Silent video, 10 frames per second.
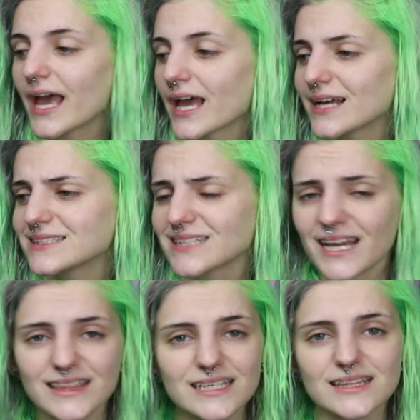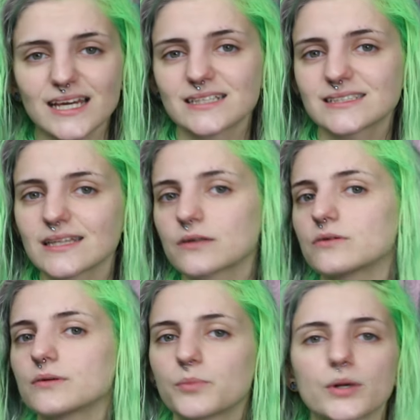And I think that's a
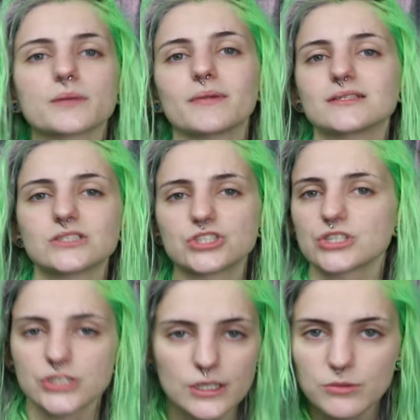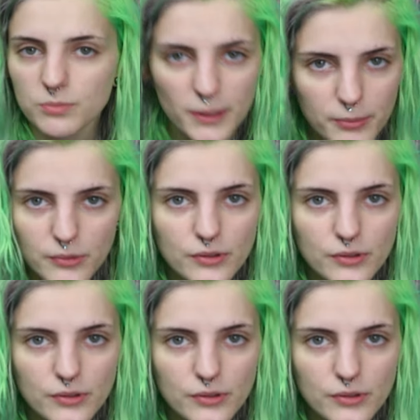little important message to share with people.